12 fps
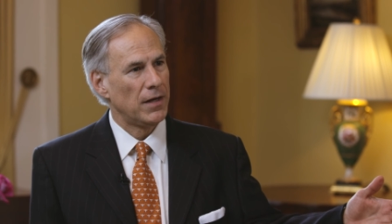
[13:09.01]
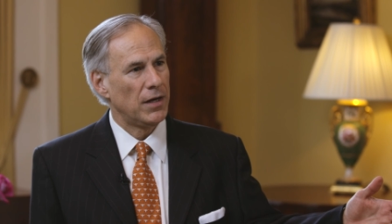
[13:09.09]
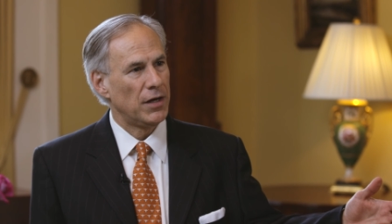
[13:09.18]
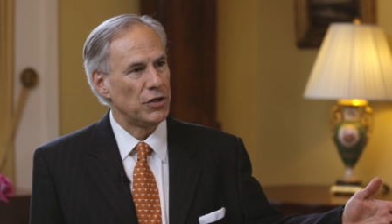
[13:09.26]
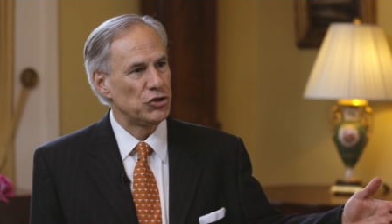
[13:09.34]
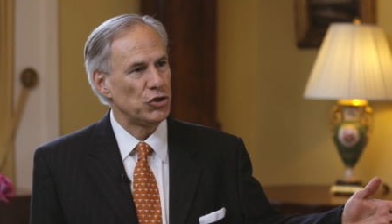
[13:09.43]

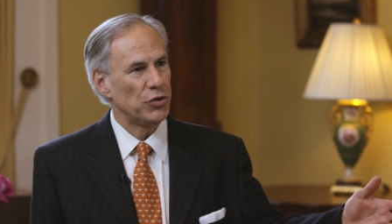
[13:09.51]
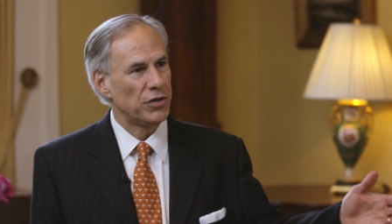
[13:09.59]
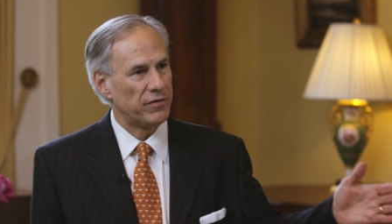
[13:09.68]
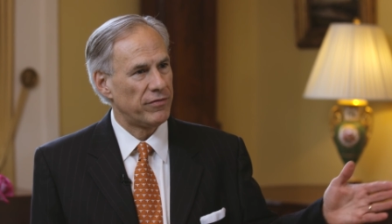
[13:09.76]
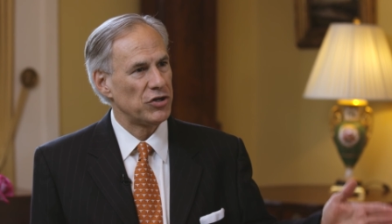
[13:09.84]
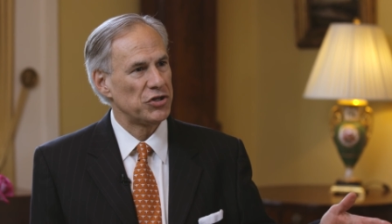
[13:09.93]
uh, to
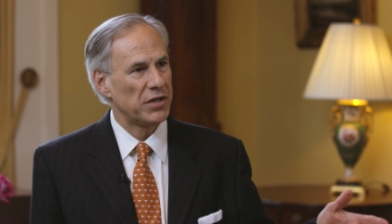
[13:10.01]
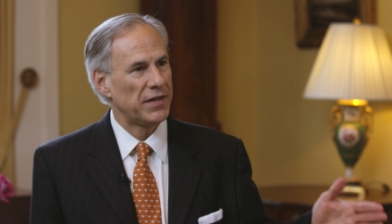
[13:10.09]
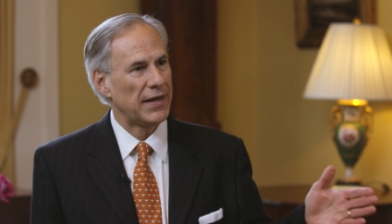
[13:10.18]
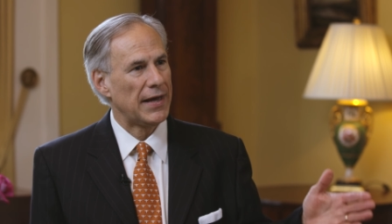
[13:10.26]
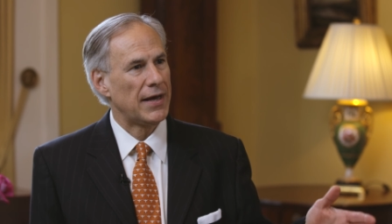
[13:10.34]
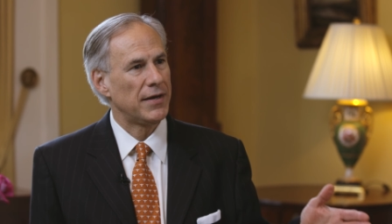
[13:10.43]
the diversity
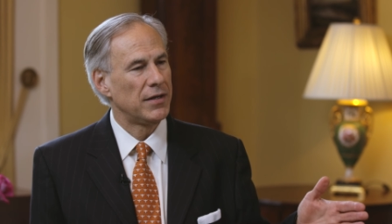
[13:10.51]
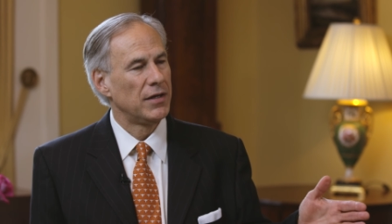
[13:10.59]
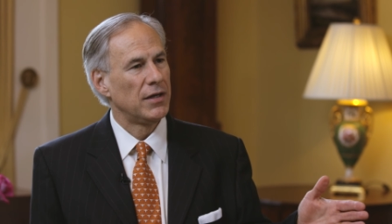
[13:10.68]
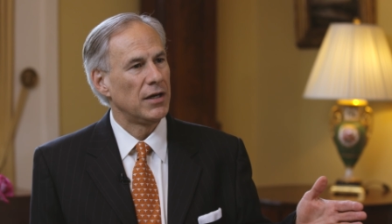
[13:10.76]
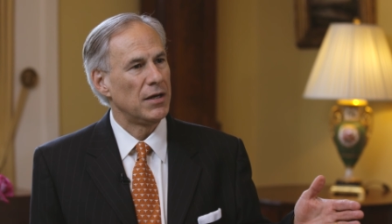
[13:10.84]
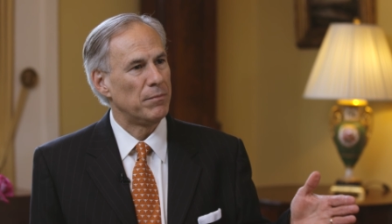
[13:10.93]
they had
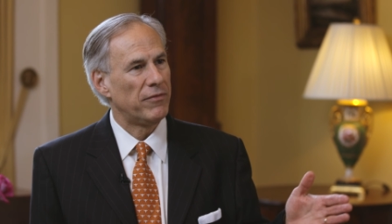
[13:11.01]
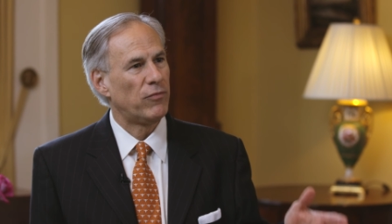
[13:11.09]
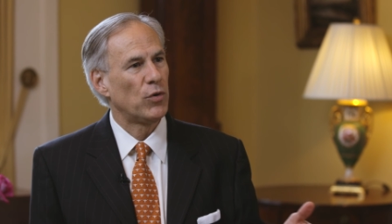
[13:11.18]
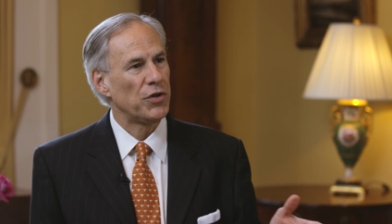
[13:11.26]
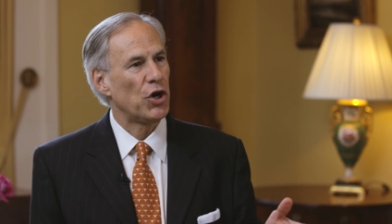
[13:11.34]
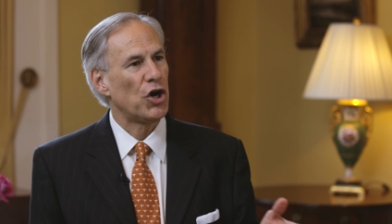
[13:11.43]
uh,
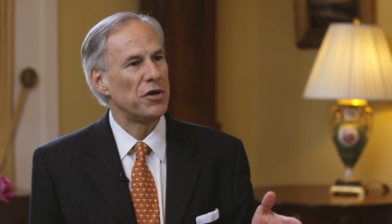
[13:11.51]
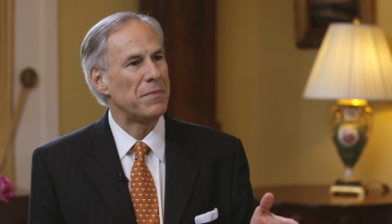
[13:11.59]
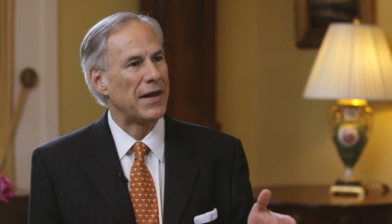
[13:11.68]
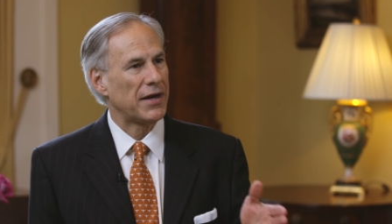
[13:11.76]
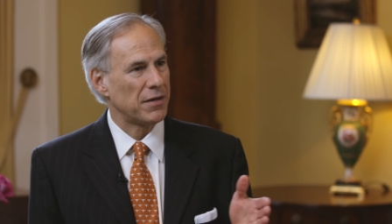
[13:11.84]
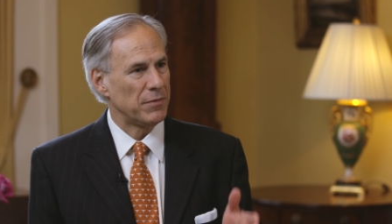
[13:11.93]
before the
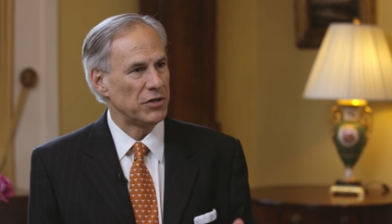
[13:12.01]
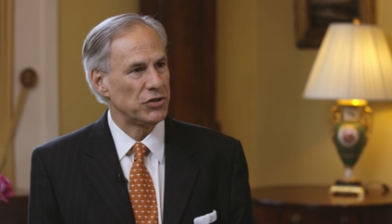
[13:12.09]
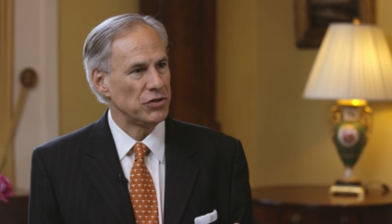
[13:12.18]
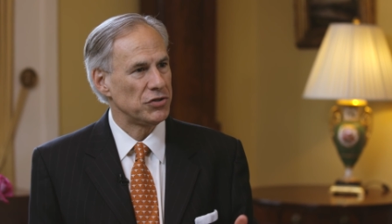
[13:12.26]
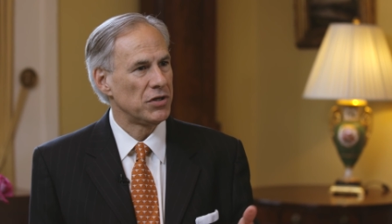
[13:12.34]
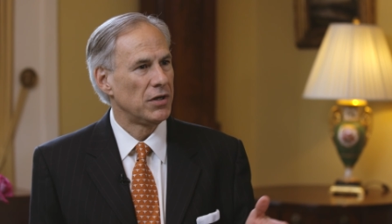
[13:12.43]
automatic
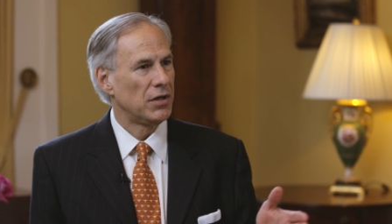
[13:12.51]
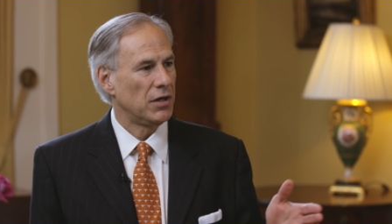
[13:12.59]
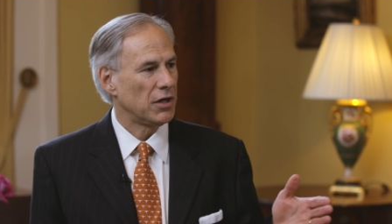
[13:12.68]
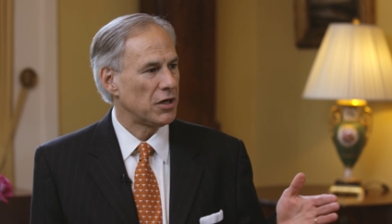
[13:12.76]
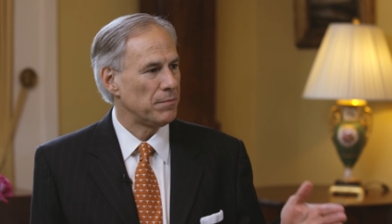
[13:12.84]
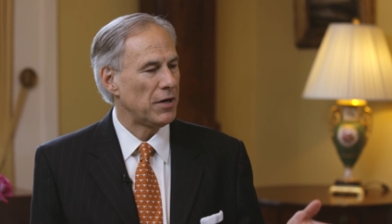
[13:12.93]
emissions
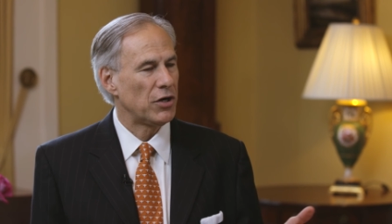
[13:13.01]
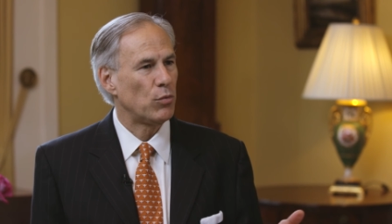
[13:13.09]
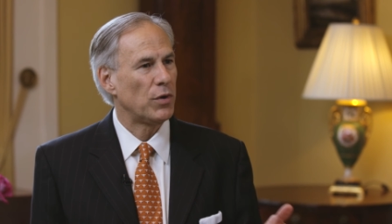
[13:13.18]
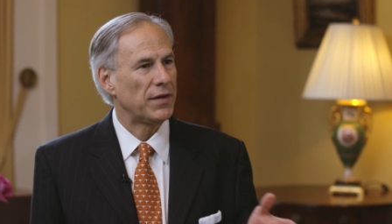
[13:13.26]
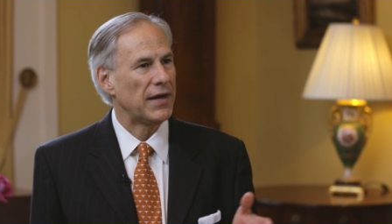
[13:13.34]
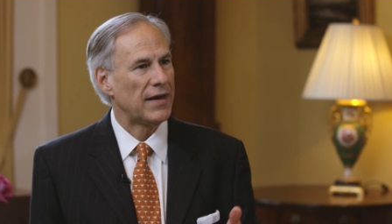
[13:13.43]
uh, compared to
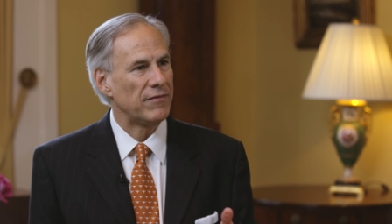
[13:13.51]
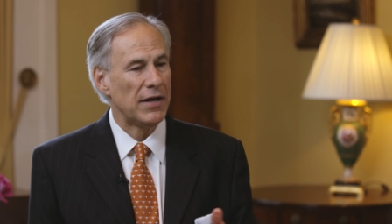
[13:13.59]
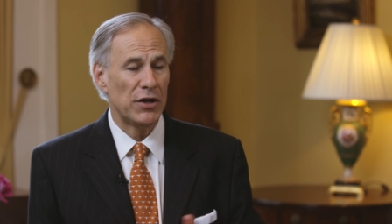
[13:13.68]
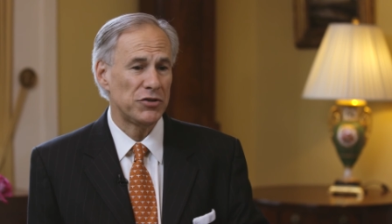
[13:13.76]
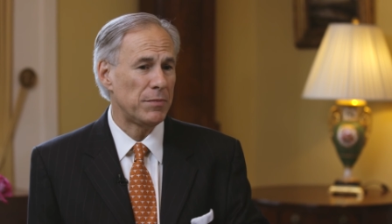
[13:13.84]
what they have now.